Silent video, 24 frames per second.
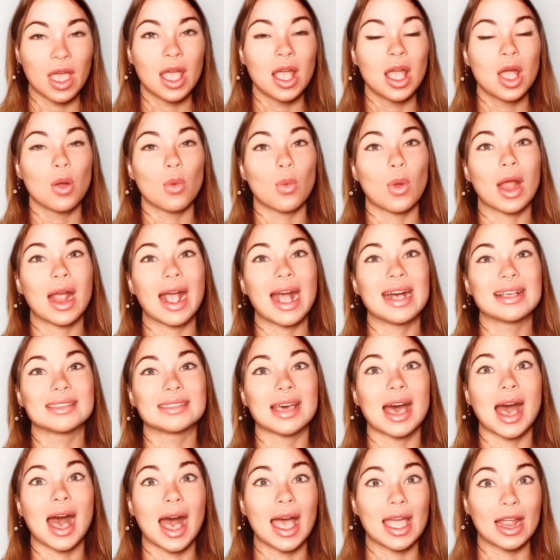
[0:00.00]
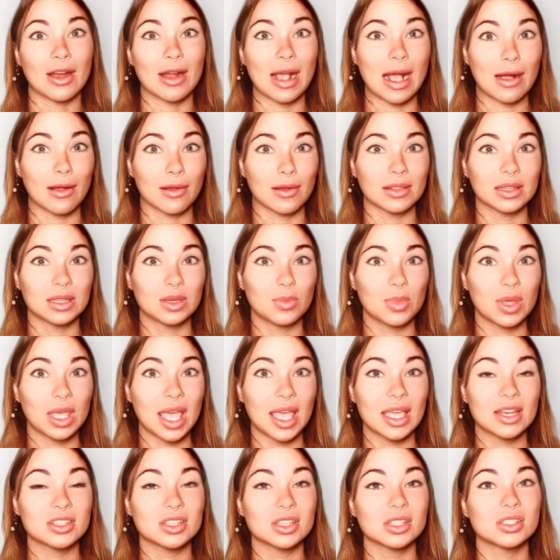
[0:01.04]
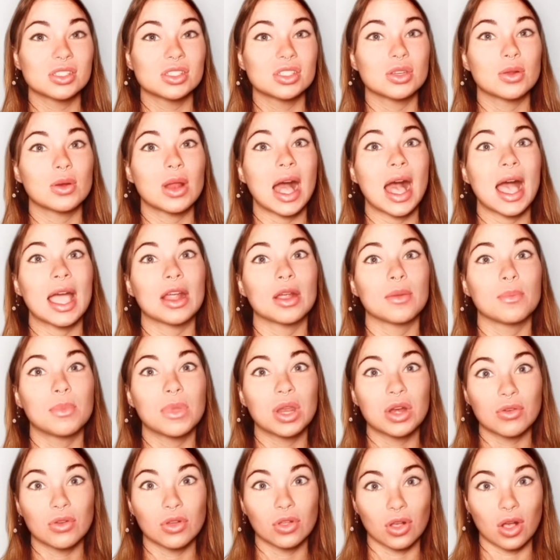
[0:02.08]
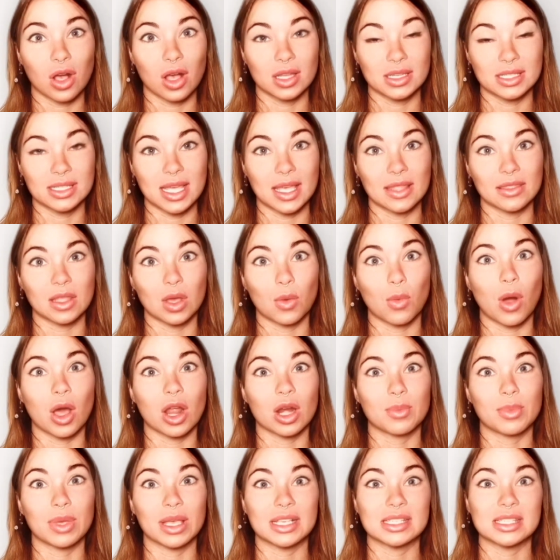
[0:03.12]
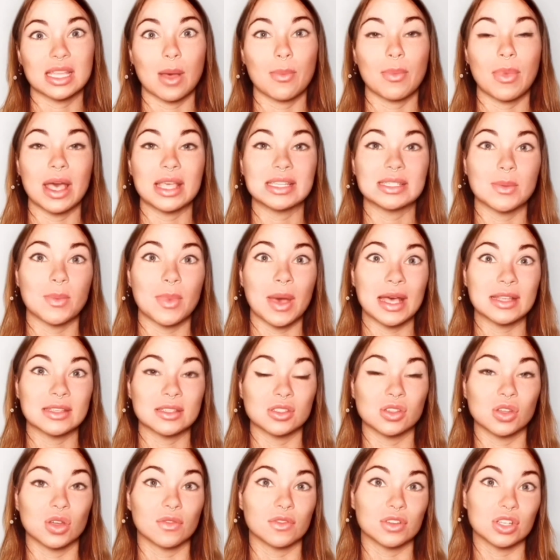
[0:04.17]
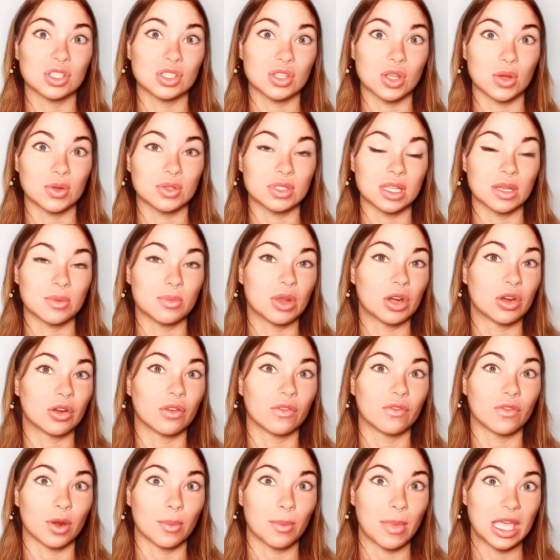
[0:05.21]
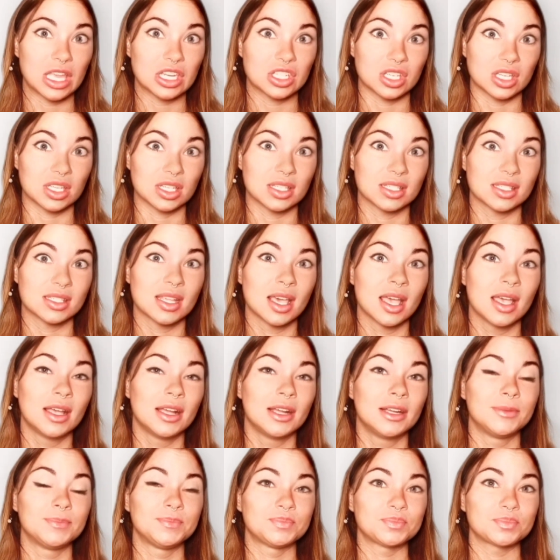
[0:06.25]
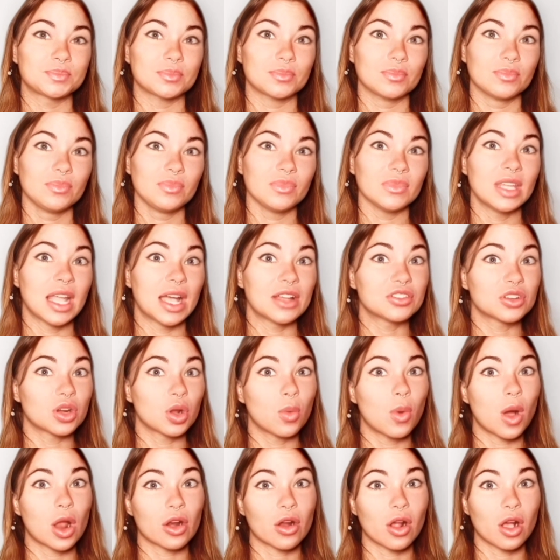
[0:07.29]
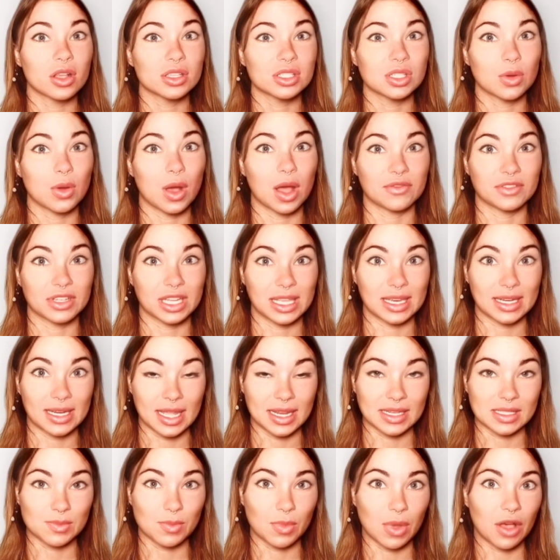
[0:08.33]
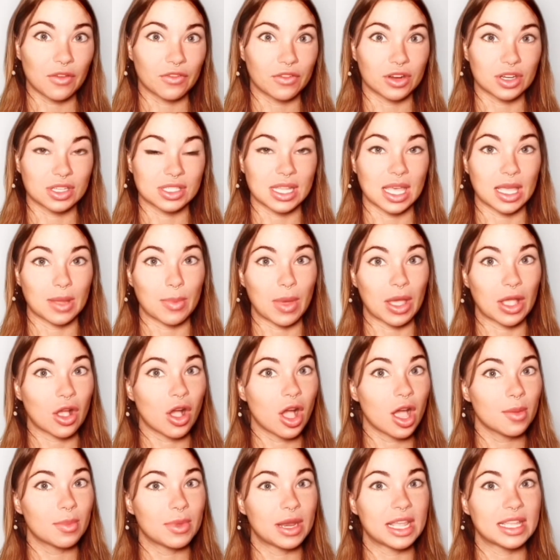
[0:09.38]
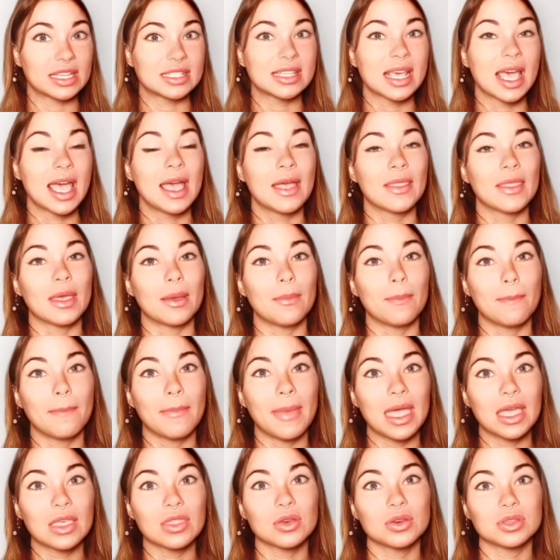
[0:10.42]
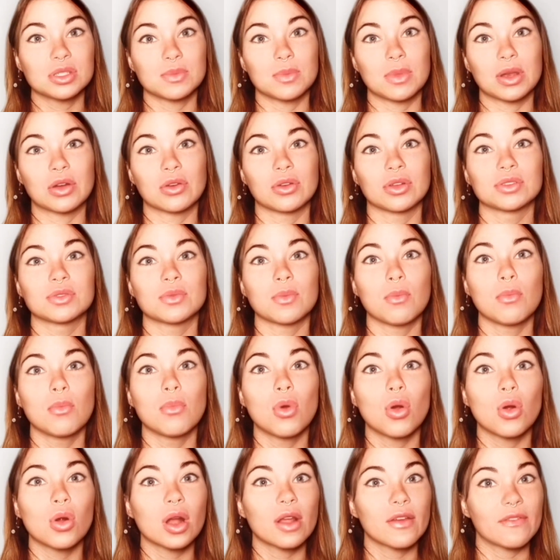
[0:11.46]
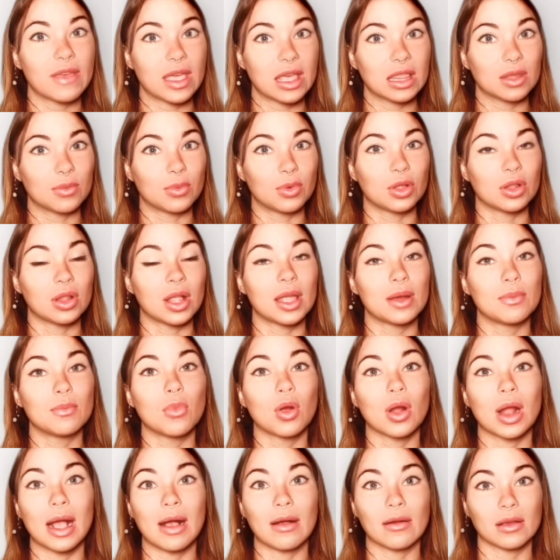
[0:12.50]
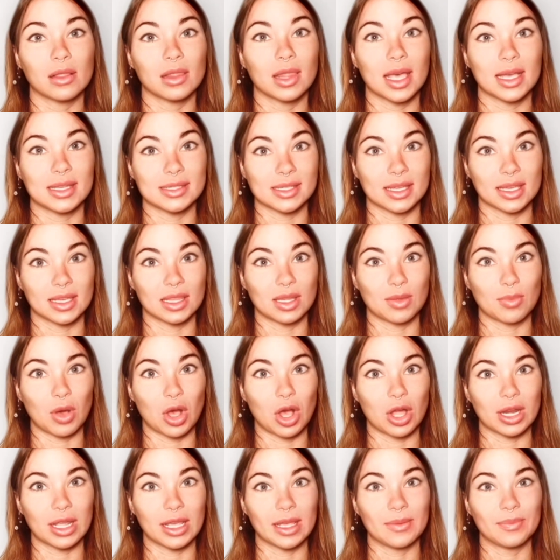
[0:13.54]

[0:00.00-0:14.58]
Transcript: Where it has a higher alkaline pH, it's due to higher mineral content that water picks up as it passes over stones and mineral formations. Natural water also often contains buffers like bicarbonates that make those minerals more available and more alkalizing in the body.